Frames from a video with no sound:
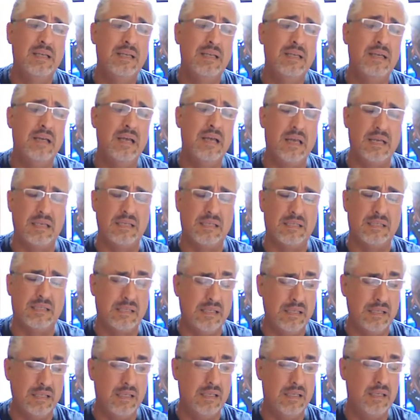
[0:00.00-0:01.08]
I
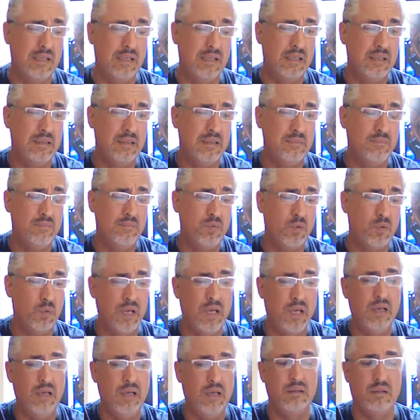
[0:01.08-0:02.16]
see.
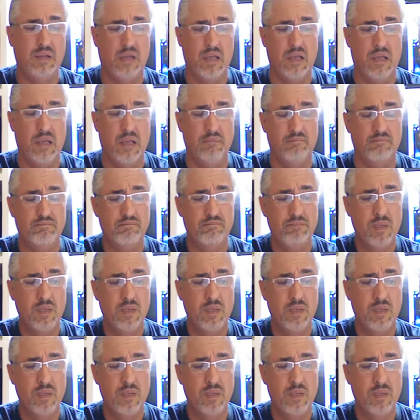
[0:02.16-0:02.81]
Well then,